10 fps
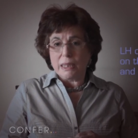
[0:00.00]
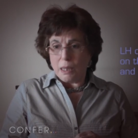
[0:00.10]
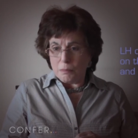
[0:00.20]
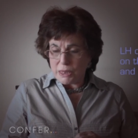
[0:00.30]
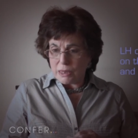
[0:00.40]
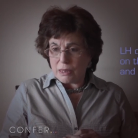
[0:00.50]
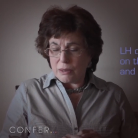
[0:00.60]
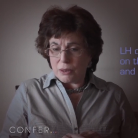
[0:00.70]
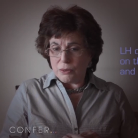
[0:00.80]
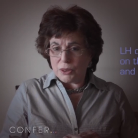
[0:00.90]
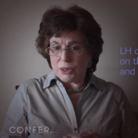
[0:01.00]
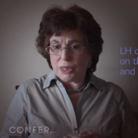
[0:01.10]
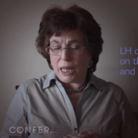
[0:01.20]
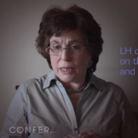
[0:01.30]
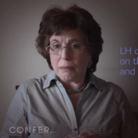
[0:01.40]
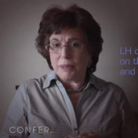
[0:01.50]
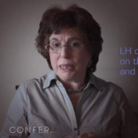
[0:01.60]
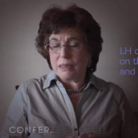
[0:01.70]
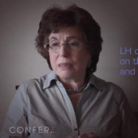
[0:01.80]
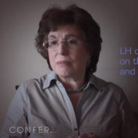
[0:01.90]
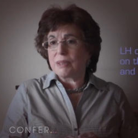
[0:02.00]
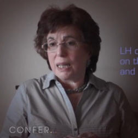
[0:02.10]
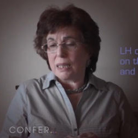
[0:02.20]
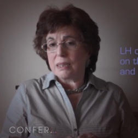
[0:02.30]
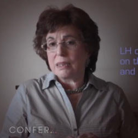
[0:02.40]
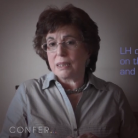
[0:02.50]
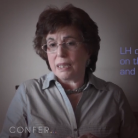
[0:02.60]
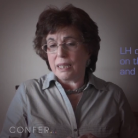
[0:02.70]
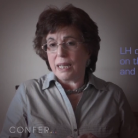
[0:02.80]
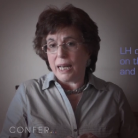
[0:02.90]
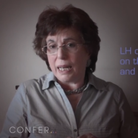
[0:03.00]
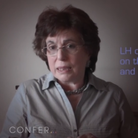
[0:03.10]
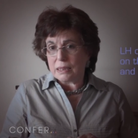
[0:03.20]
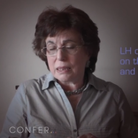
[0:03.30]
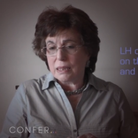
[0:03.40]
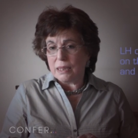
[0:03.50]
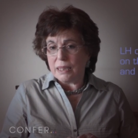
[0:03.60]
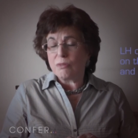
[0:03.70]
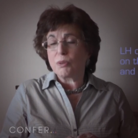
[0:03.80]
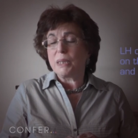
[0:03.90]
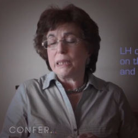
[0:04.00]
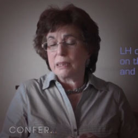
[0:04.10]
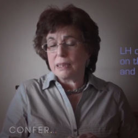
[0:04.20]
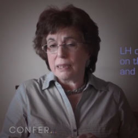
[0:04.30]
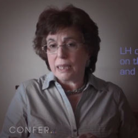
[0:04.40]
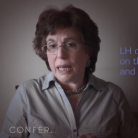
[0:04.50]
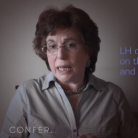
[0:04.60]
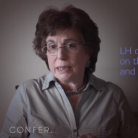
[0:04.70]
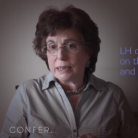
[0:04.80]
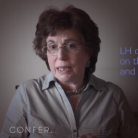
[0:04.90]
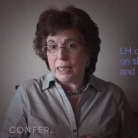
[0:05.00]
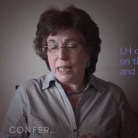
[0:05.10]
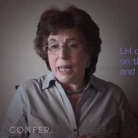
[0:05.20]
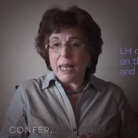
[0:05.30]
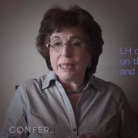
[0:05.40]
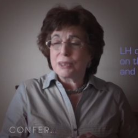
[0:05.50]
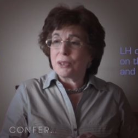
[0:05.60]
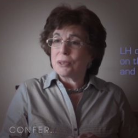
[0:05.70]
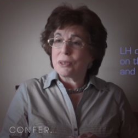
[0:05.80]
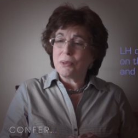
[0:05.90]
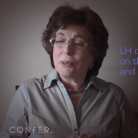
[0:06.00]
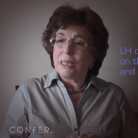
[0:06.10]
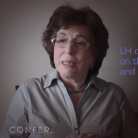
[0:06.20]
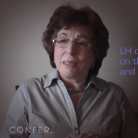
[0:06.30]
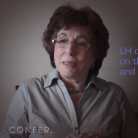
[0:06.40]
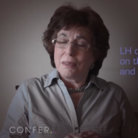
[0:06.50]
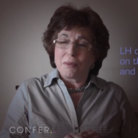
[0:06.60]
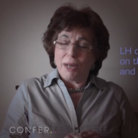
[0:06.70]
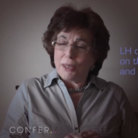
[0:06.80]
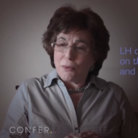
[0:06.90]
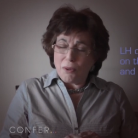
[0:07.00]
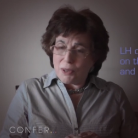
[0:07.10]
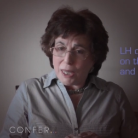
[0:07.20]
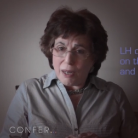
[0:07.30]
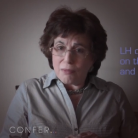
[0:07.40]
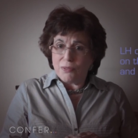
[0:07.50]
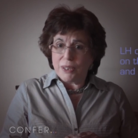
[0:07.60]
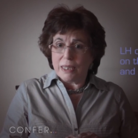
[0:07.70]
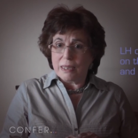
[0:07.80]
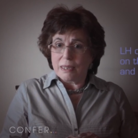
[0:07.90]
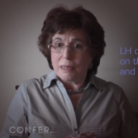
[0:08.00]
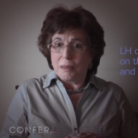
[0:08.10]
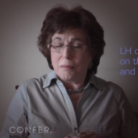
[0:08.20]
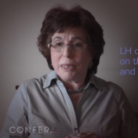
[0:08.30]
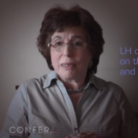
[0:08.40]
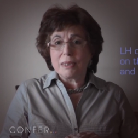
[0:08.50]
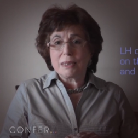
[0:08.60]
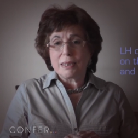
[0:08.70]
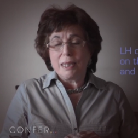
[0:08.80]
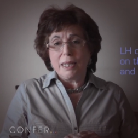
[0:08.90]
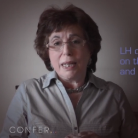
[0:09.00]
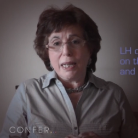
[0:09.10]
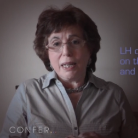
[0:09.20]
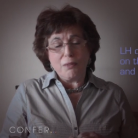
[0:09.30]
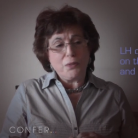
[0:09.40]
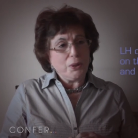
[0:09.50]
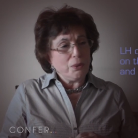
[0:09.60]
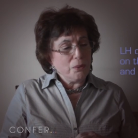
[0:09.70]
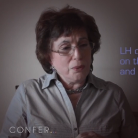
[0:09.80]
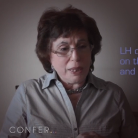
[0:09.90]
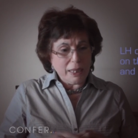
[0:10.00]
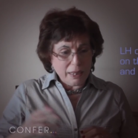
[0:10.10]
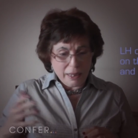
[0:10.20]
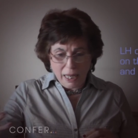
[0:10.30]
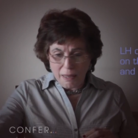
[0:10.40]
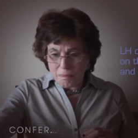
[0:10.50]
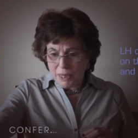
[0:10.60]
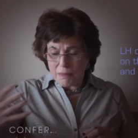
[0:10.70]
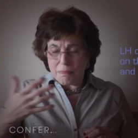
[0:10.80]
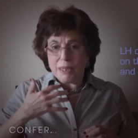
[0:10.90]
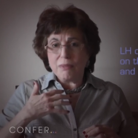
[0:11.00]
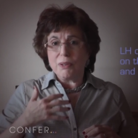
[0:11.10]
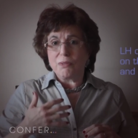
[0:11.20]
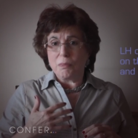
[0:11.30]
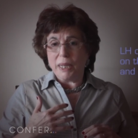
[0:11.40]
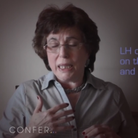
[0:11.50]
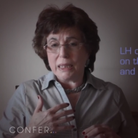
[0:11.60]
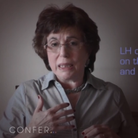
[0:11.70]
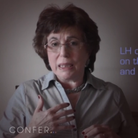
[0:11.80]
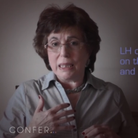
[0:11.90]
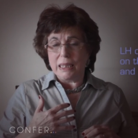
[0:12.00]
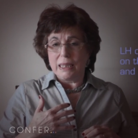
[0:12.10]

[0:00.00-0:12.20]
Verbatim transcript: comes to conclusions on the basis of knowledge that it has, information that it has. And it's also rather overconfident because if you gave me a bit of information